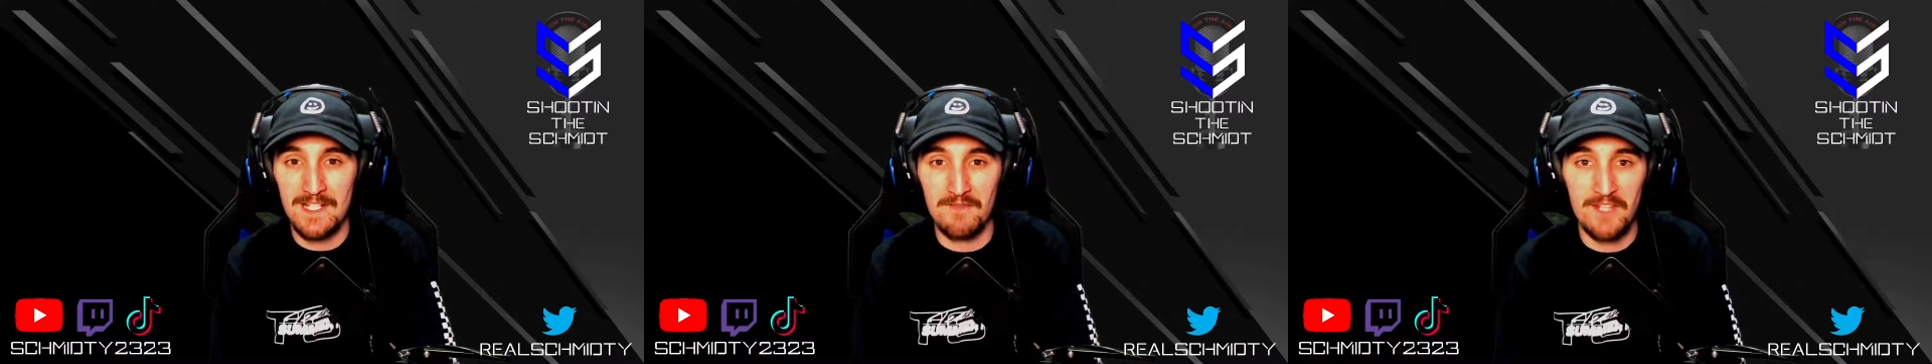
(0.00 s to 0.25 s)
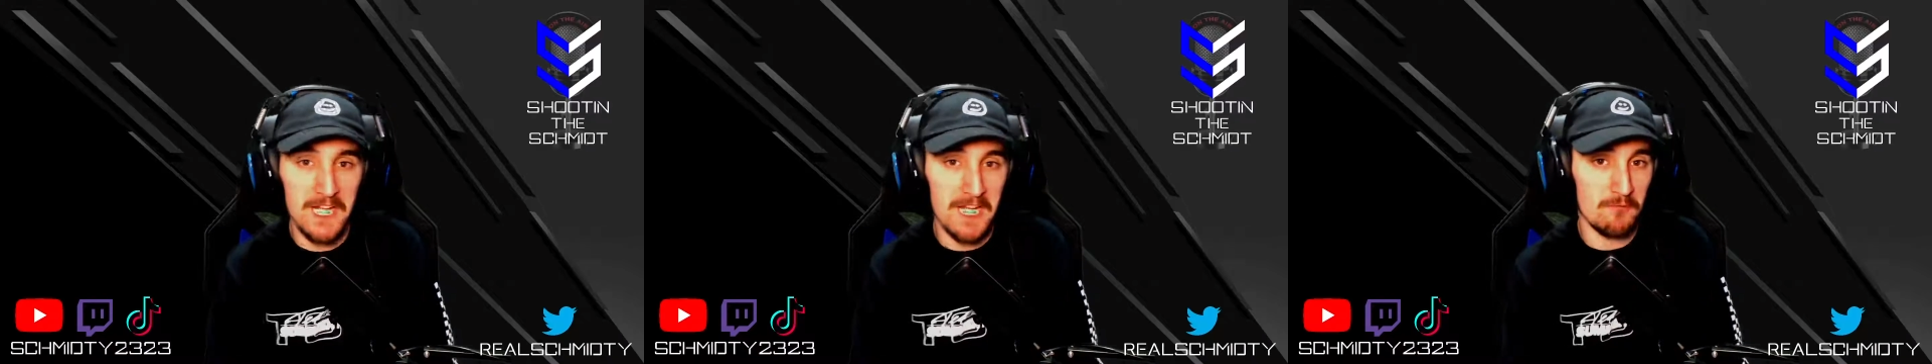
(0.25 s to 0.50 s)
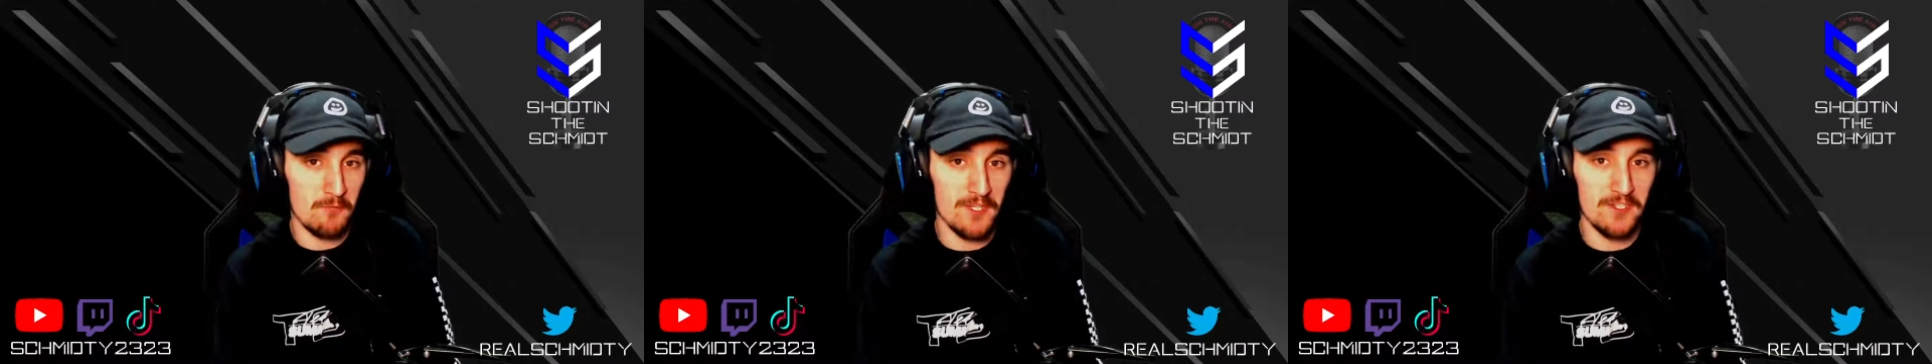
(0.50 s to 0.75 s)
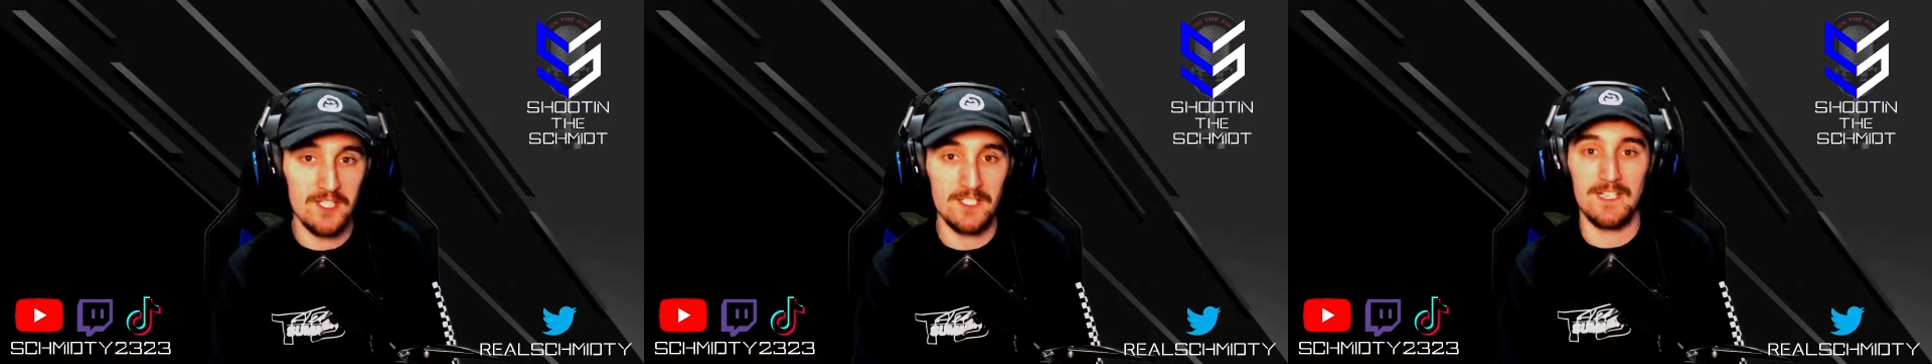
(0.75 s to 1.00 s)
if they had
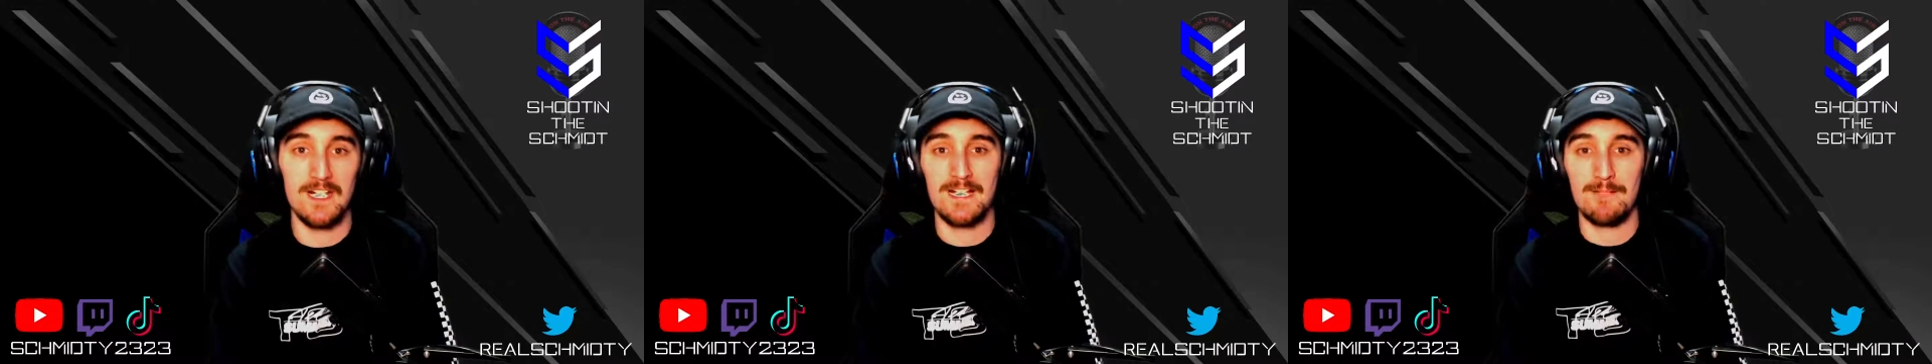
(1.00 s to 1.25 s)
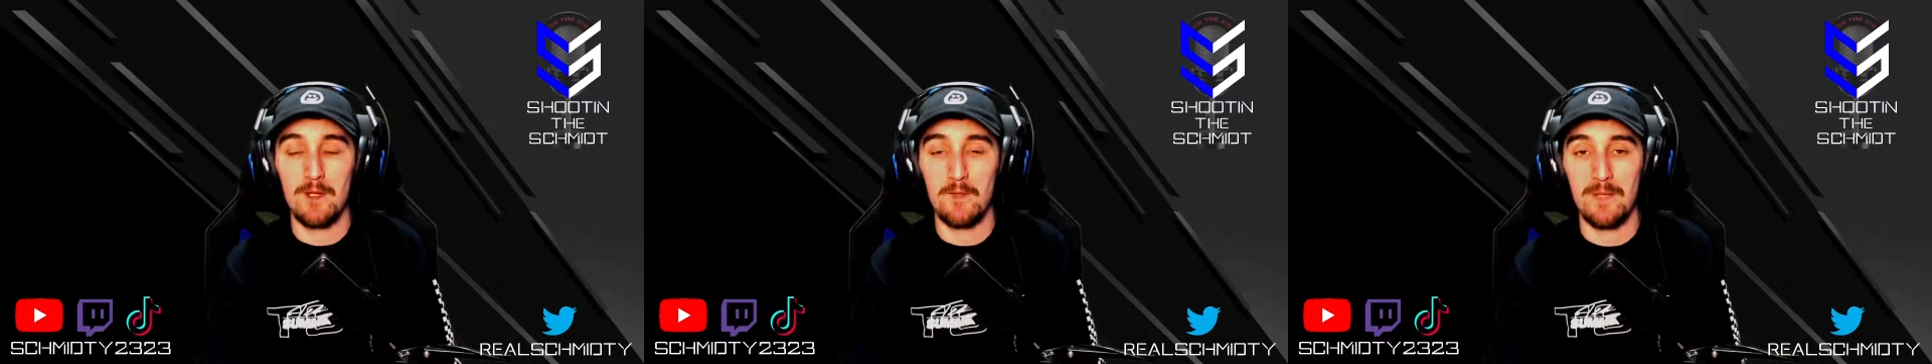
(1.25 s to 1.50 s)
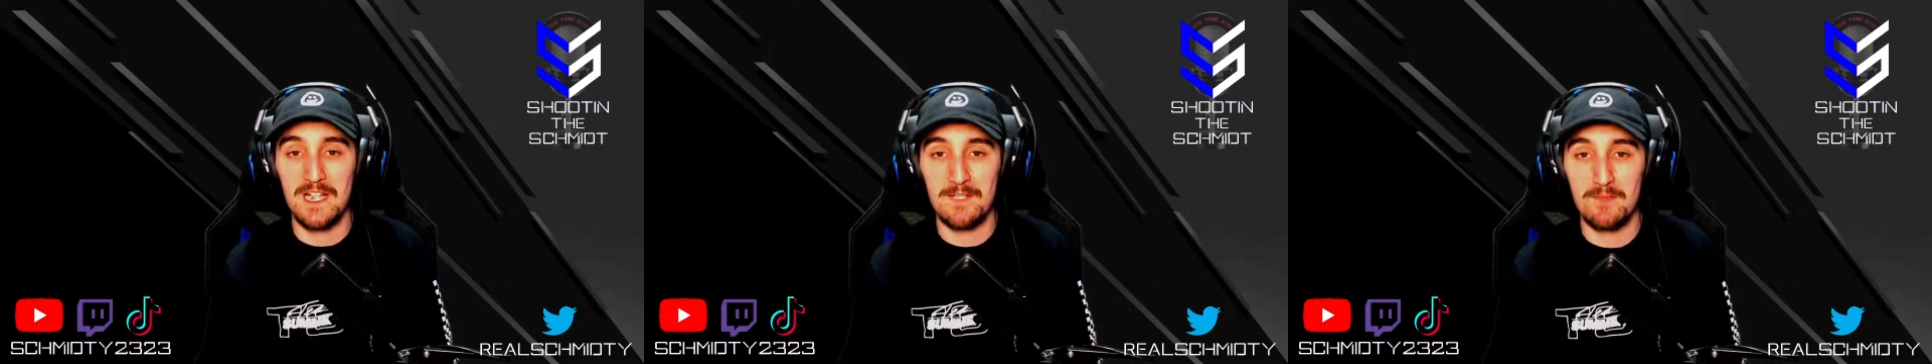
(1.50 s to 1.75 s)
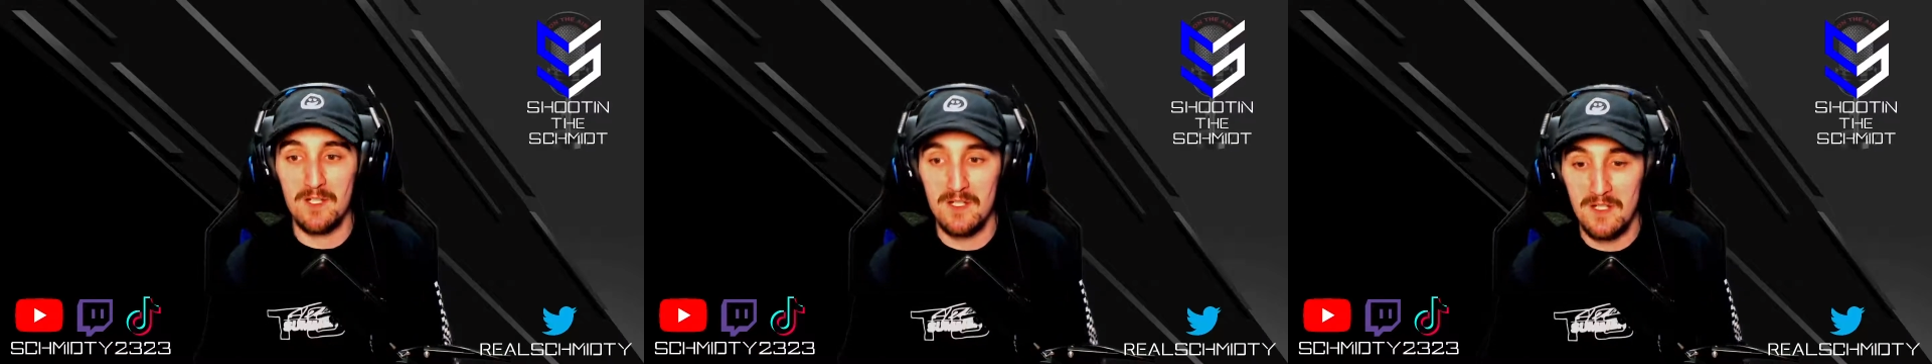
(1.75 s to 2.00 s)
one thing they liked about
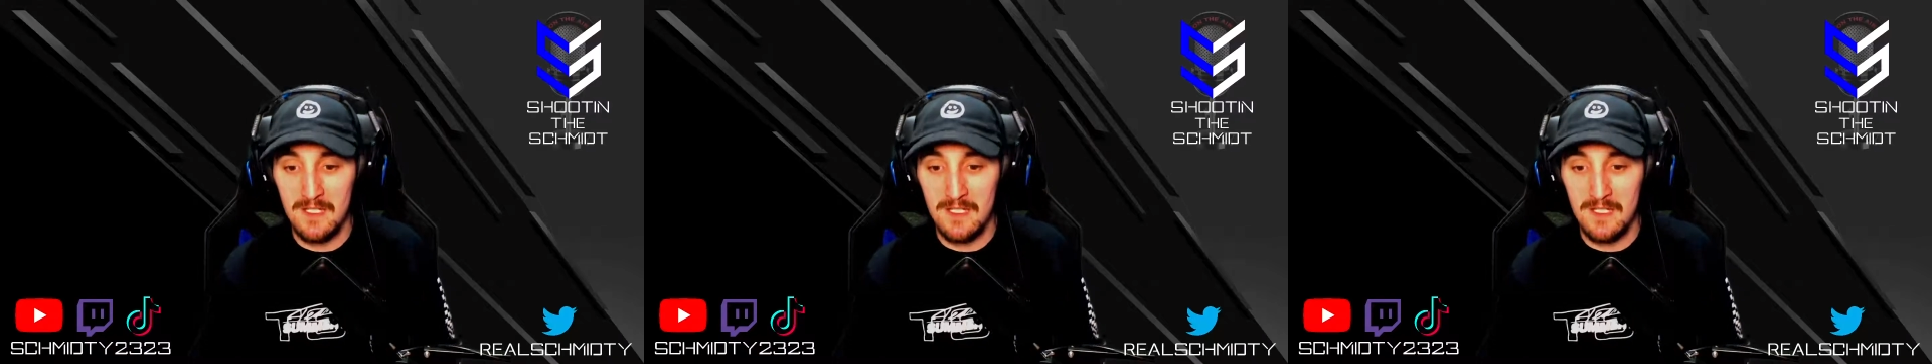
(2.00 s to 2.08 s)
baseball,